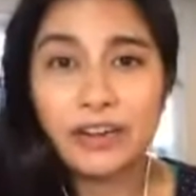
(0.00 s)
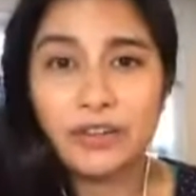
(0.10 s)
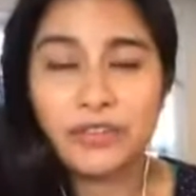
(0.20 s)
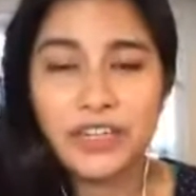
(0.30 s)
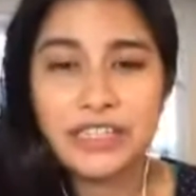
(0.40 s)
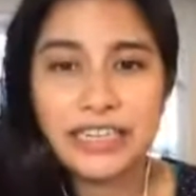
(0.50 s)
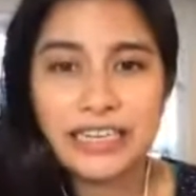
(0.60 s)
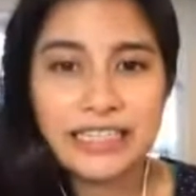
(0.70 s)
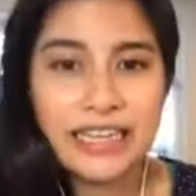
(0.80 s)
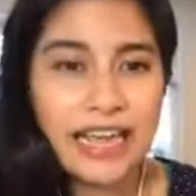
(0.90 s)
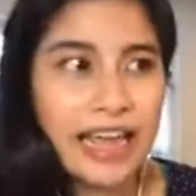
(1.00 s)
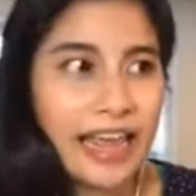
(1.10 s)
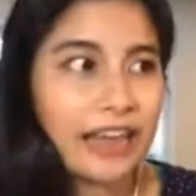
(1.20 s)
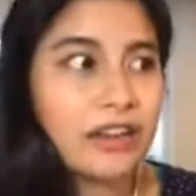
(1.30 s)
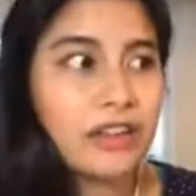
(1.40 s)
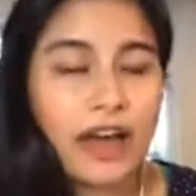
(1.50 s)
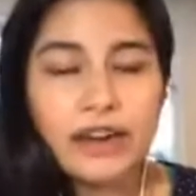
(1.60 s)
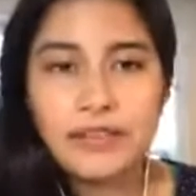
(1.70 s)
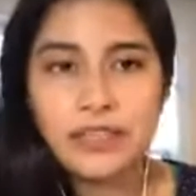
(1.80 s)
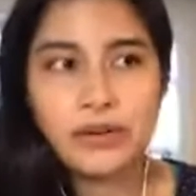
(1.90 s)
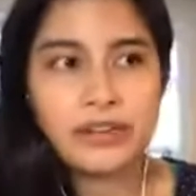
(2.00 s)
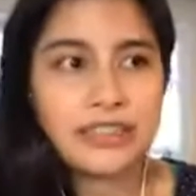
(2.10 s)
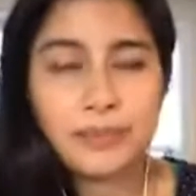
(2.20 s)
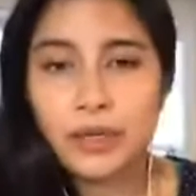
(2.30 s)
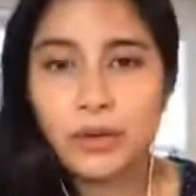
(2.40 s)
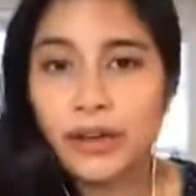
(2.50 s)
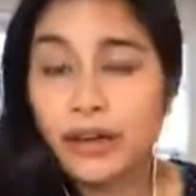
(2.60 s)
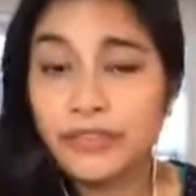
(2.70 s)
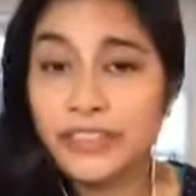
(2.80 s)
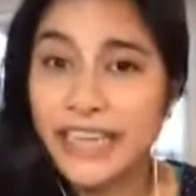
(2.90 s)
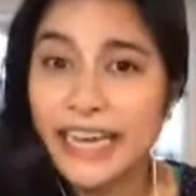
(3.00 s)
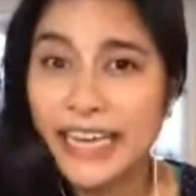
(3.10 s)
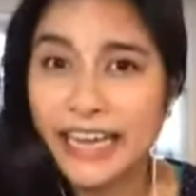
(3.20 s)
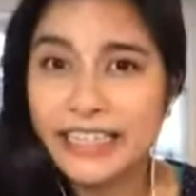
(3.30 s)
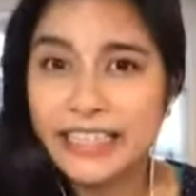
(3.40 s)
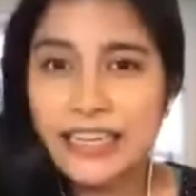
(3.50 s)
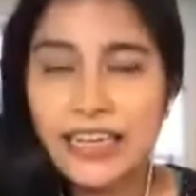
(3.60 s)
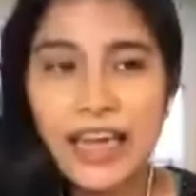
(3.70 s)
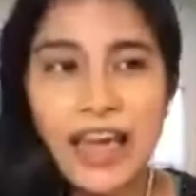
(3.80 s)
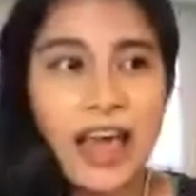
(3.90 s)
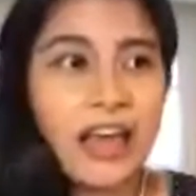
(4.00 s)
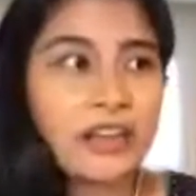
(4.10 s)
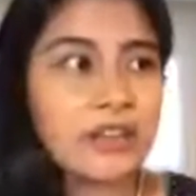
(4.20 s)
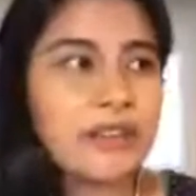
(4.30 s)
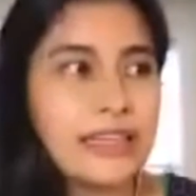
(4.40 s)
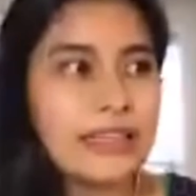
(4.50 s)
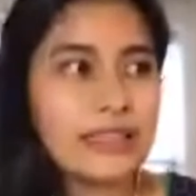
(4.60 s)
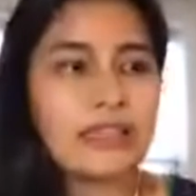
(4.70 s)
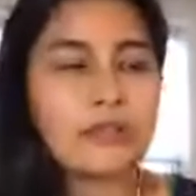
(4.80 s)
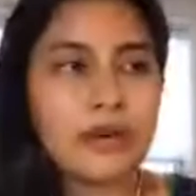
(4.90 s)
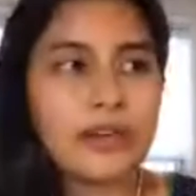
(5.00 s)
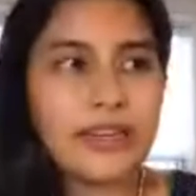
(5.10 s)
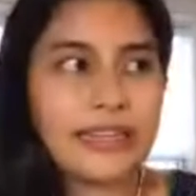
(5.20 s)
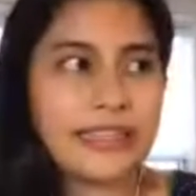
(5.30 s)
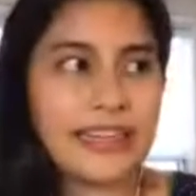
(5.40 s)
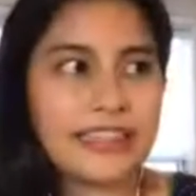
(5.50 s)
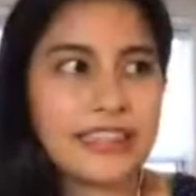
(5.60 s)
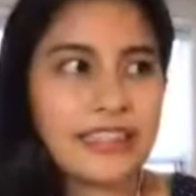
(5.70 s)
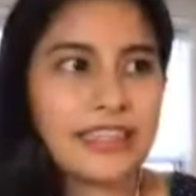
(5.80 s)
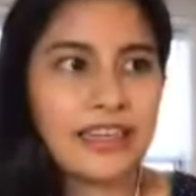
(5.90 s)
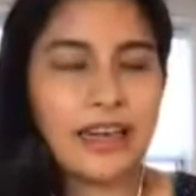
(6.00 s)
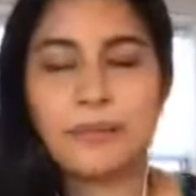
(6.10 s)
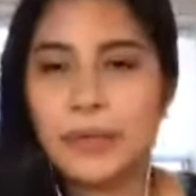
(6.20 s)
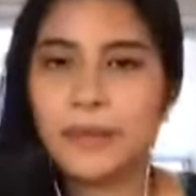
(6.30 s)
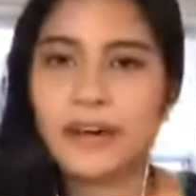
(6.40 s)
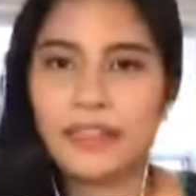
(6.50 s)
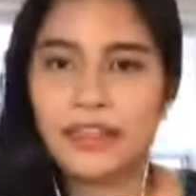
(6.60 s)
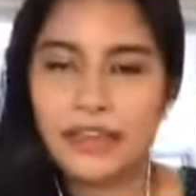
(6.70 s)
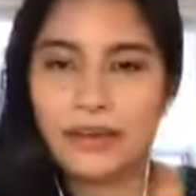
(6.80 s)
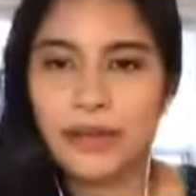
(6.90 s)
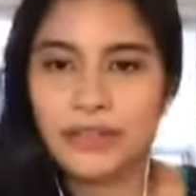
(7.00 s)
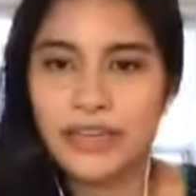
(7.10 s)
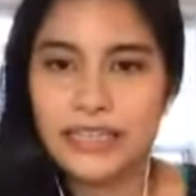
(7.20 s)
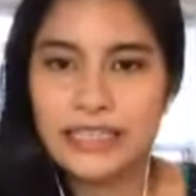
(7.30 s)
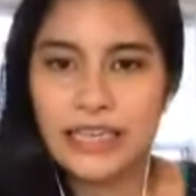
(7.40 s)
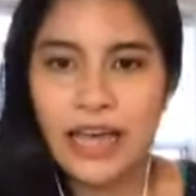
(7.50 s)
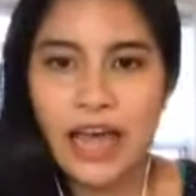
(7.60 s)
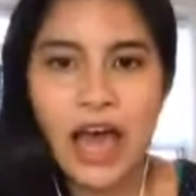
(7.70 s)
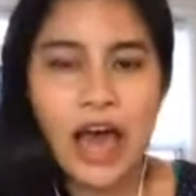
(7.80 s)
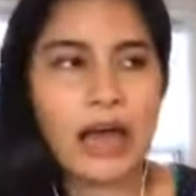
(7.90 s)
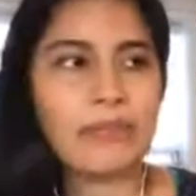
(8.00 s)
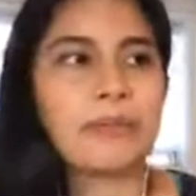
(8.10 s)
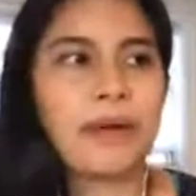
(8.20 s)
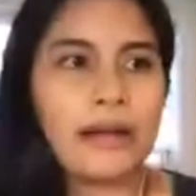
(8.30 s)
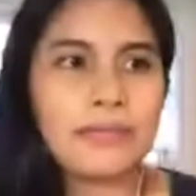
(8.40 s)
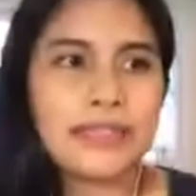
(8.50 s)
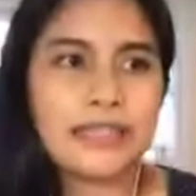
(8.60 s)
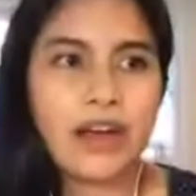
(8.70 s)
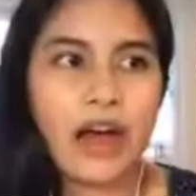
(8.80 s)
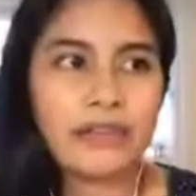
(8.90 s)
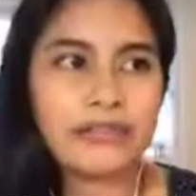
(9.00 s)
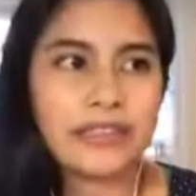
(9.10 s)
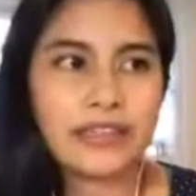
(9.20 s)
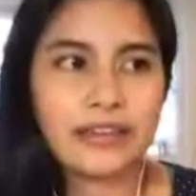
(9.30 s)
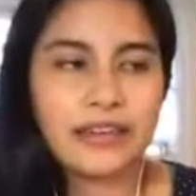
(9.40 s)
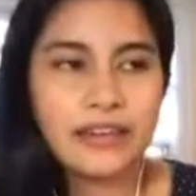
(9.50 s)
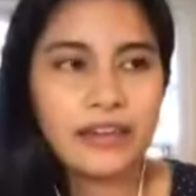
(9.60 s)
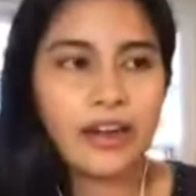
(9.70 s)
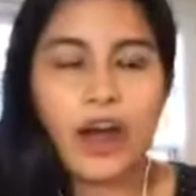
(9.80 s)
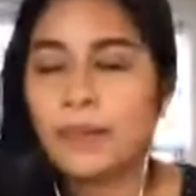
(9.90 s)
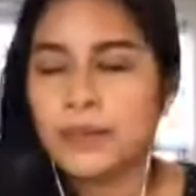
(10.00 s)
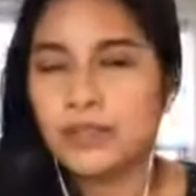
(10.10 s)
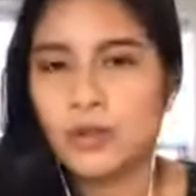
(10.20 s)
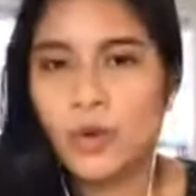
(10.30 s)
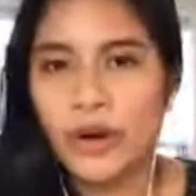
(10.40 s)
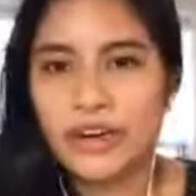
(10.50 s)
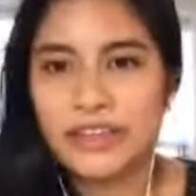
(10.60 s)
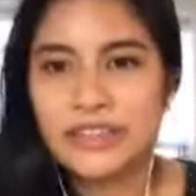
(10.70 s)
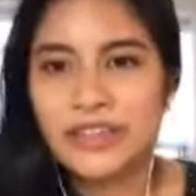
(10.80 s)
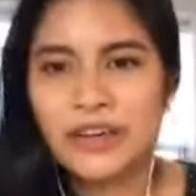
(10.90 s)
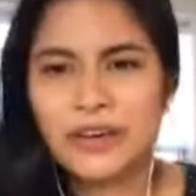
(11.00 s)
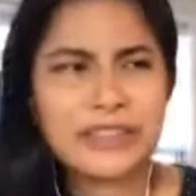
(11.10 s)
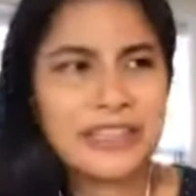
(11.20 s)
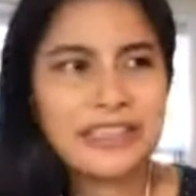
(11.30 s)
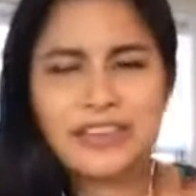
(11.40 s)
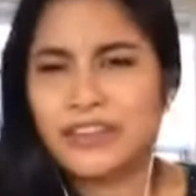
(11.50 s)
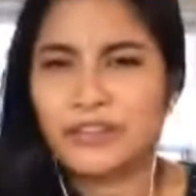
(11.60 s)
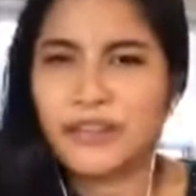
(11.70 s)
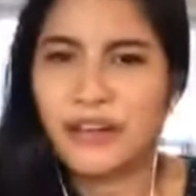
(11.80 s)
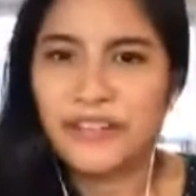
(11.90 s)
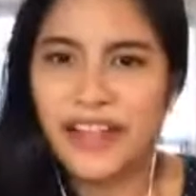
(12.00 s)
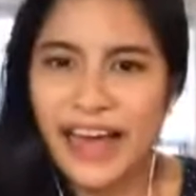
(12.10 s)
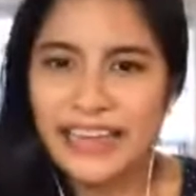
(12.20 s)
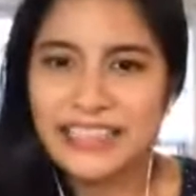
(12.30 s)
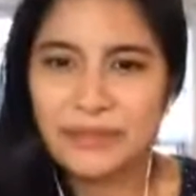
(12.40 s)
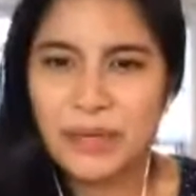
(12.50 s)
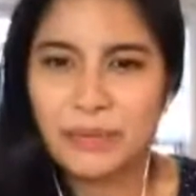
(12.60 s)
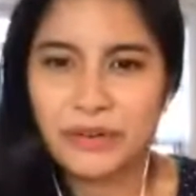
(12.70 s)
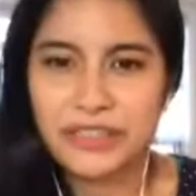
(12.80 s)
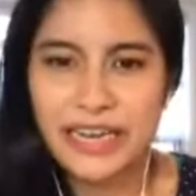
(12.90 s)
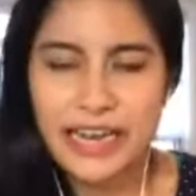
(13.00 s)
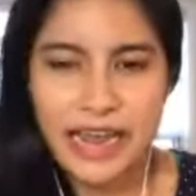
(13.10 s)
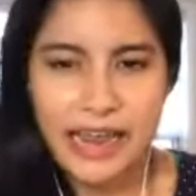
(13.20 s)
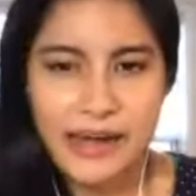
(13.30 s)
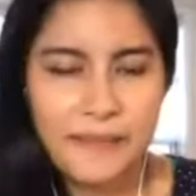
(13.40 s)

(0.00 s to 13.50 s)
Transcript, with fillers: universities. And a lot of these courses have been going on for decades. So these, this work exists, and people are thinking about this. Um, the problem is it's often an optional course, or it's considered a fluff class, and people aren't taking it.